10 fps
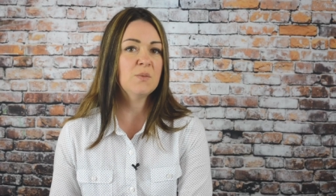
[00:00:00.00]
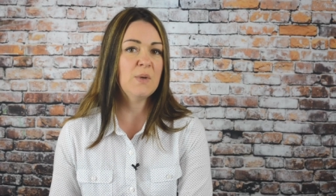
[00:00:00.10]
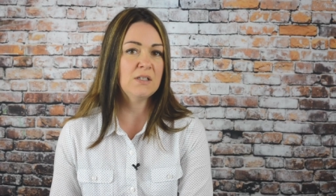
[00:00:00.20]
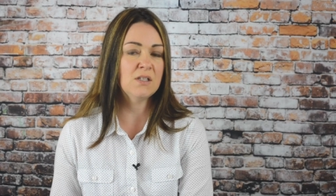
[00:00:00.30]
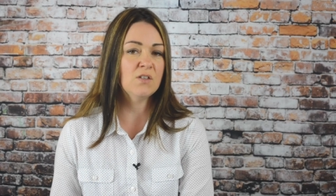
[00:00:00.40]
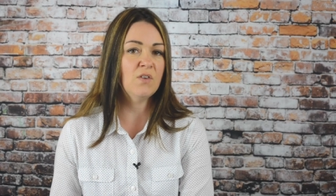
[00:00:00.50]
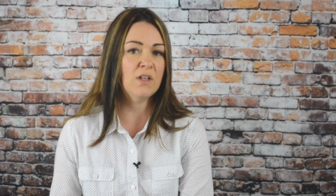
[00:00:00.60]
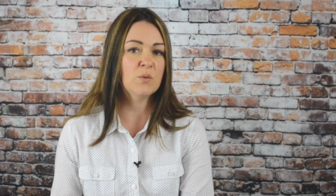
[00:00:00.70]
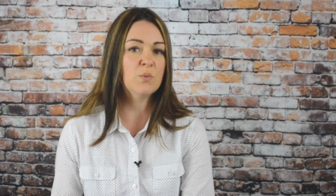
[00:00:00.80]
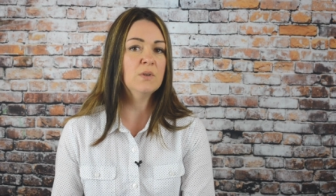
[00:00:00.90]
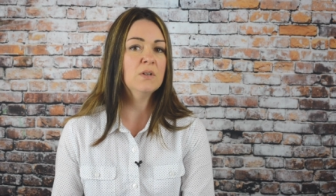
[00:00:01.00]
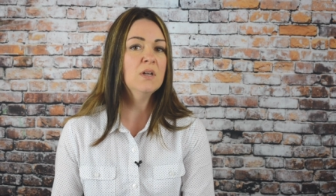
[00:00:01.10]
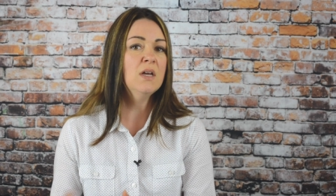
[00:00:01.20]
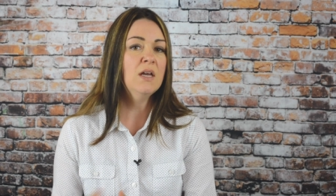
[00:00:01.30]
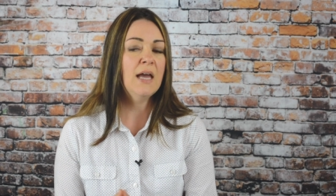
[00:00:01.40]
space is available,
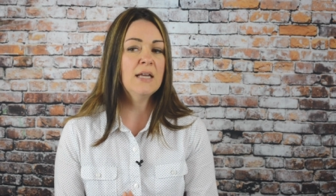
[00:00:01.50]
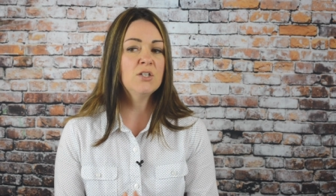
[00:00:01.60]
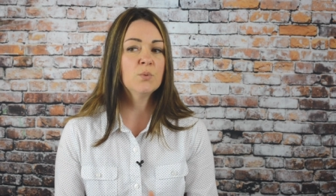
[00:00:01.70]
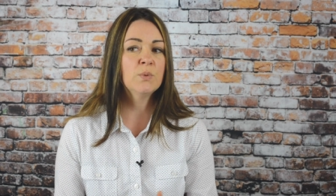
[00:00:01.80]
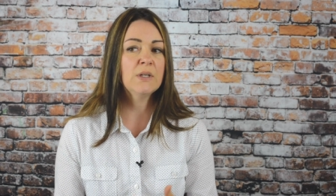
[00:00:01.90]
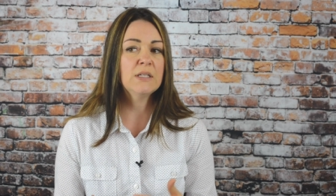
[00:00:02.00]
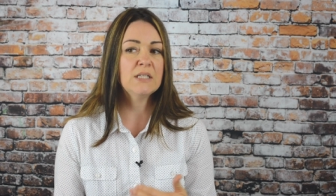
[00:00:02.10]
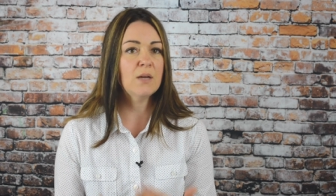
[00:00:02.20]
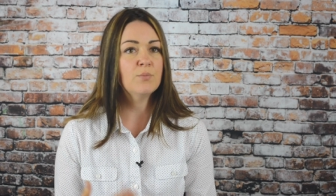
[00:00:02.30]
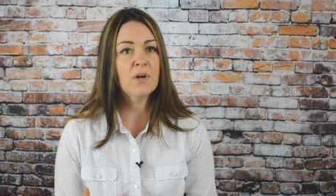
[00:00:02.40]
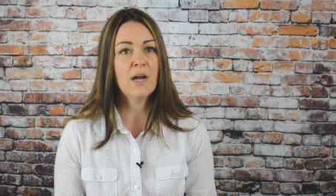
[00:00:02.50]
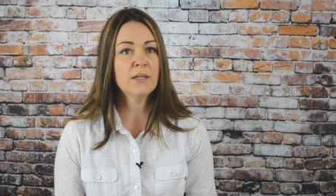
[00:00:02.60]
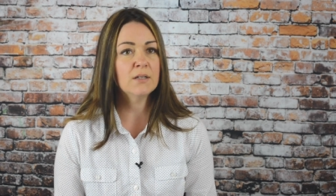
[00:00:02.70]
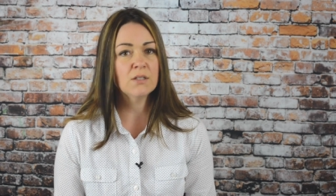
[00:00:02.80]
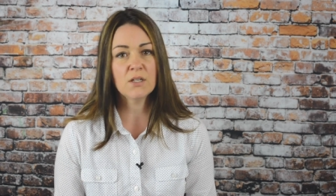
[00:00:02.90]
and to really take
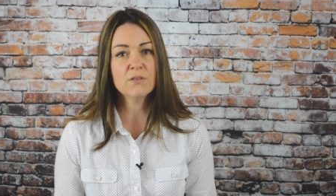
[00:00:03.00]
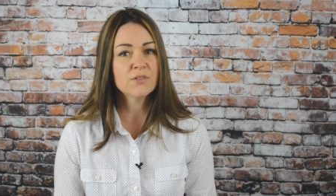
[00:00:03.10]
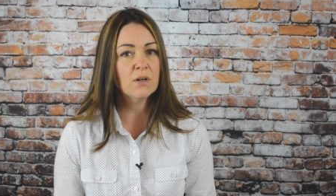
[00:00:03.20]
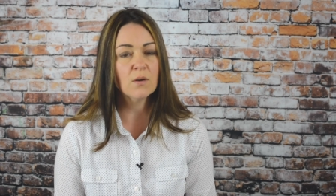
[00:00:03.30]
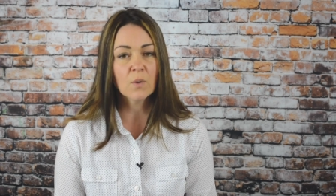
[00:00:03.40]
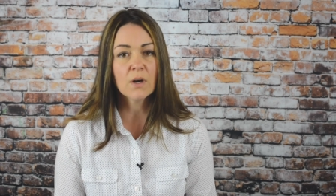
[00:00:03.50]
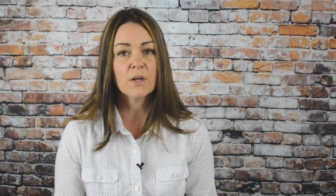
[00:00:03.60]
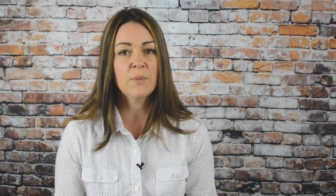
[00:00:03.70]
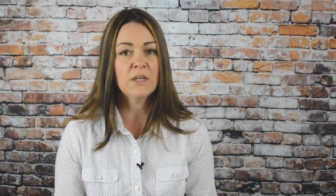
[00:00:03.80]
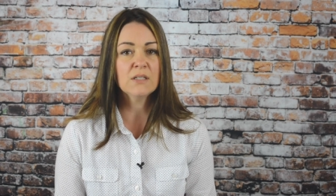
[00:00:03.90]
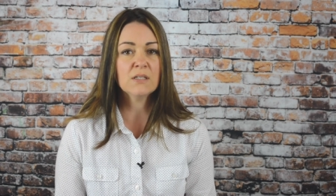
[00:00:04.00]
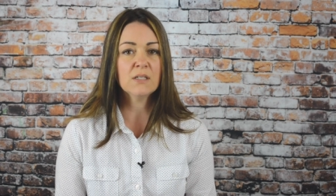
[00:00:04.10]
pride in ourselves and our work because